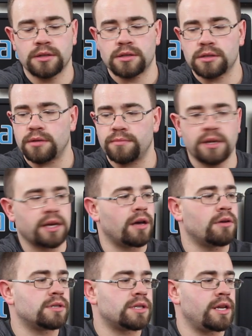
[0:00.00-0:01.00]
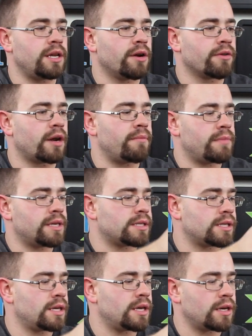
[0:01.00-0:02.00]
something else in here that I'm
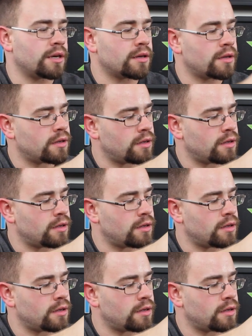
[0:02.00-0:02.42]
missing.